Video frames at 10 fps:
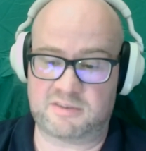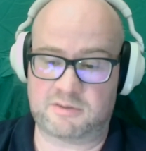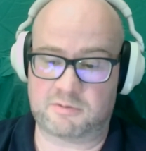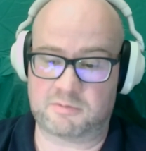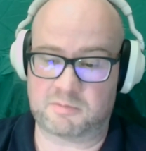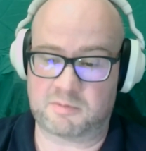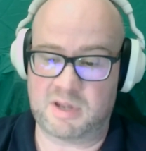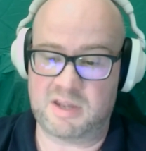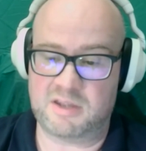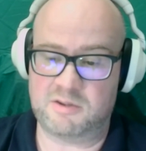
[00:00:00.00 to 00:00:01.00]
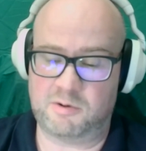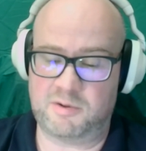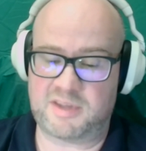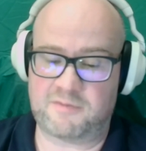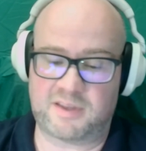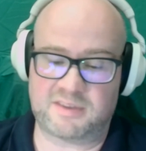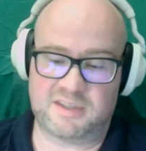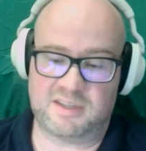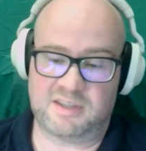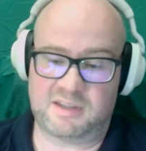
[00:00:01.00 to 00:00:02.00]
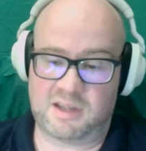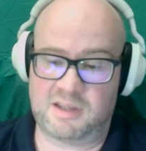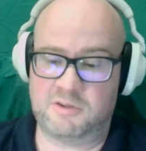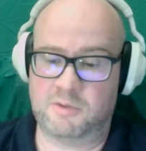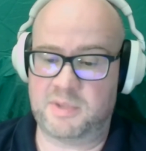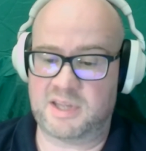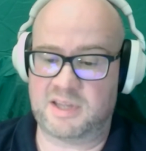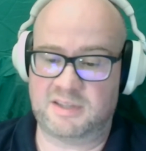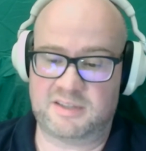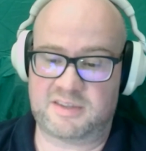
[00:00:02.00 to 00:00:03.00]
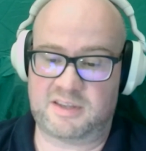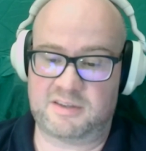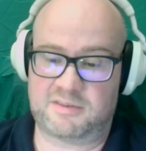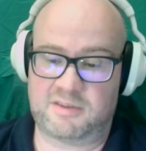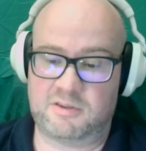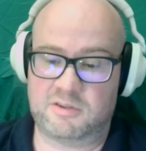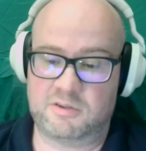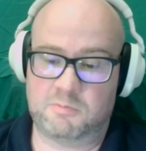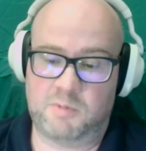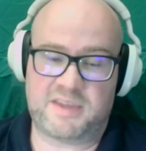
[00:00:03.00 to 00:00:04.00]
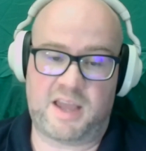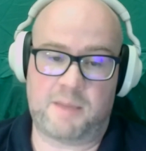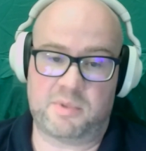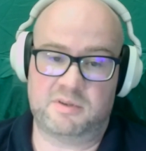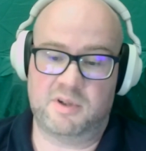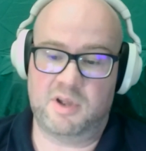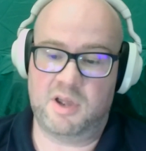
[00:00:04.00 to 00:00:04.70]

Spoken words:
So you always have like the Adobe Analytics data that's telling you what's happened,